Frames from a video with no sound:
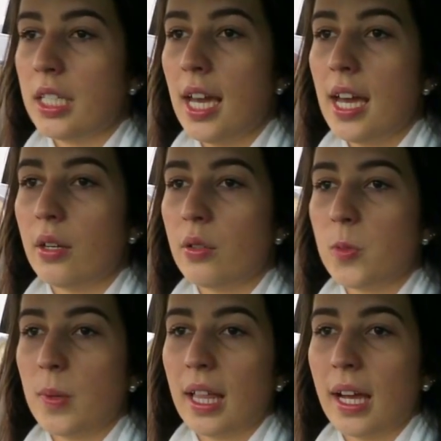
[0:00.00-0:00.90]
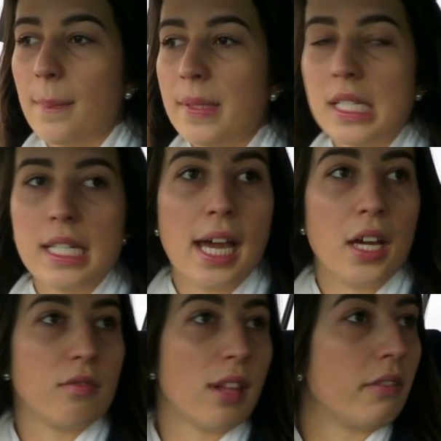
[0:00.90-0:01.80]
Yeah, it'll just be like a busy
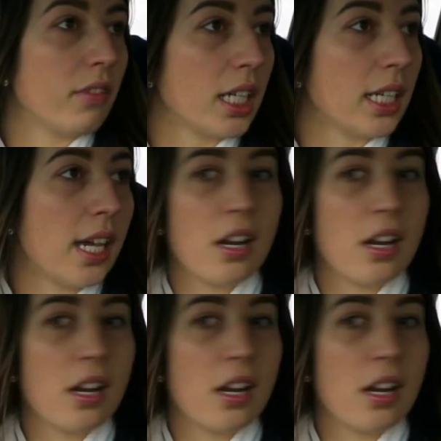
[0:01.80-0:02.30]
day of like running